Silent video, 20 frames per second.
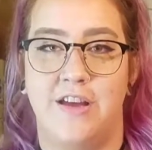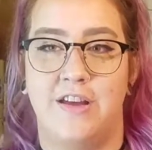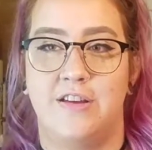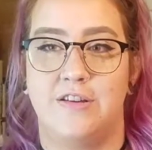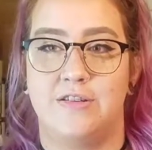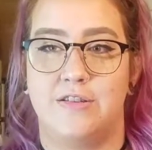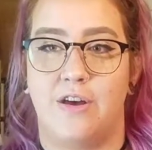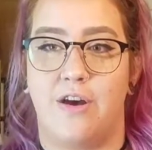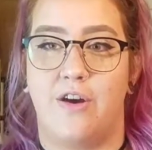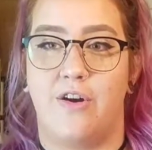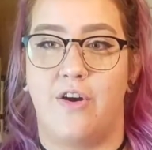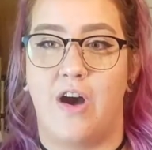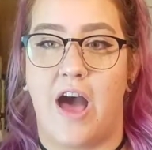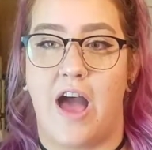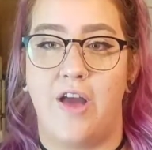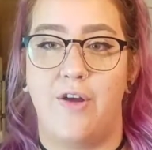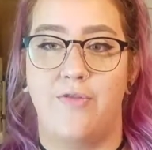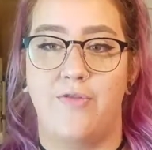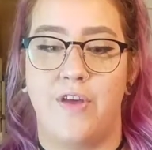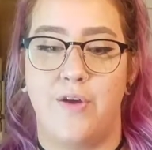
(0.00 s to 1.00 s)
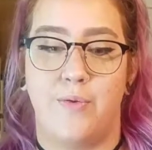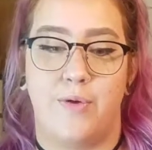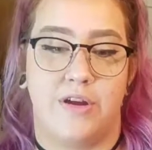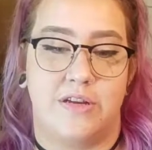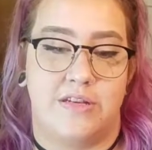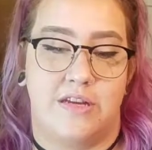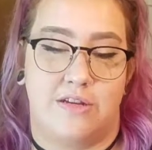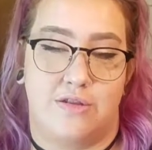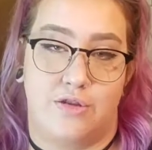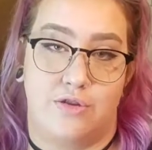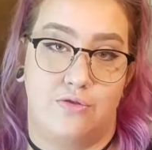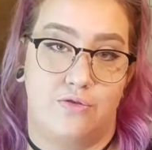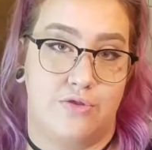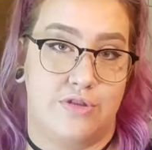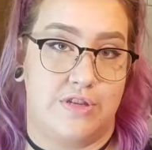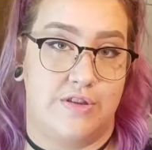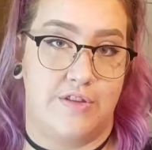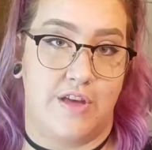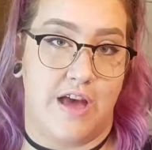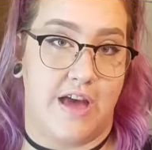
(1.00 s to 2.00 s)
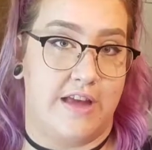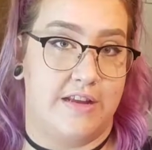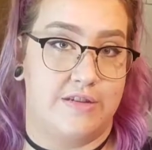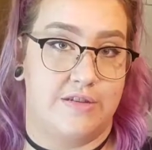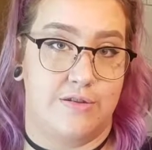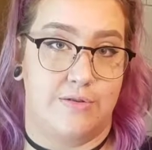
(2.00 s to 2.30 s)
So I only worked at 2 salons